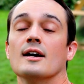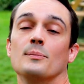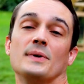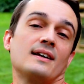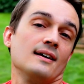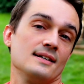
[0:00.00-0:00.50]
Now,
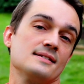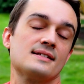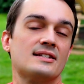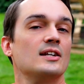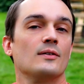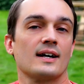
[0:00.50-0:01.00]

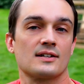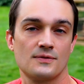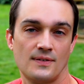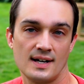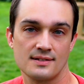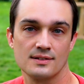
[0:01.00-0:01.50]
because T.
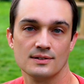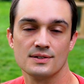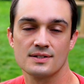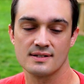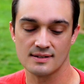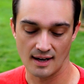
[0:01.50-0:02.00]
rex
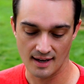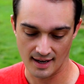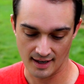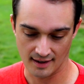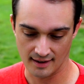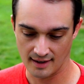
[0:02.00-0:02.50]
fossils
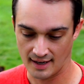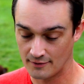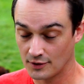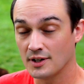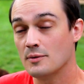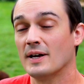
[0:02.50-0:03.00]
uh,
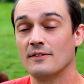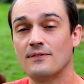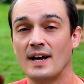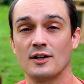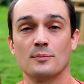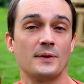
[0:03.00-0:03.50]
have only been
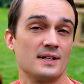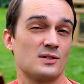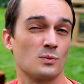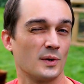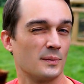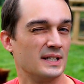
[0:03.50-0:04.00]
found in
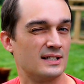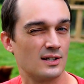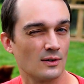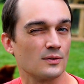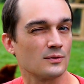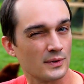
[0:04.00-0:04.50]
places where we
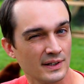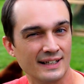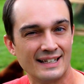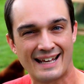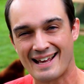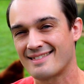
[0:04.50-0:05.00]
don't
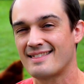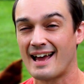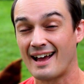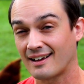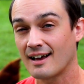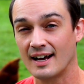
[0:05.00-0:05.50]
really get
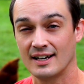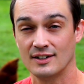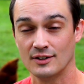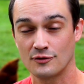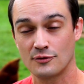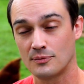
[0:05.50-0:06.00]
that
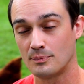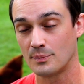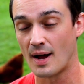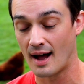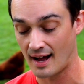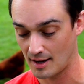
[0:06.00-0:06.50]
kind of
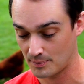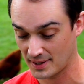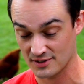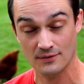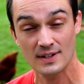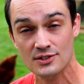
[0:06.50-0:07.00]
uh,
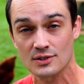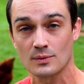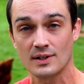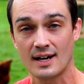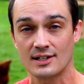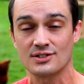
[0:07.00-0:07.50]

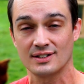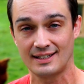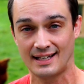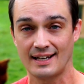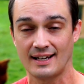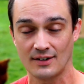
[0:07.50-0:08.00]
preservation where you're actually
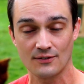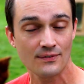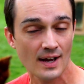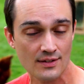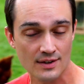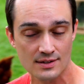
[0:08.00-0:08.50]
getting
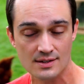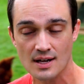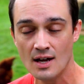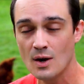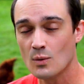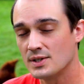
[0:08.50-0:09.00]

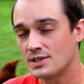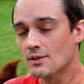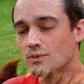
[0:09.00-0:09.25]
feathers, we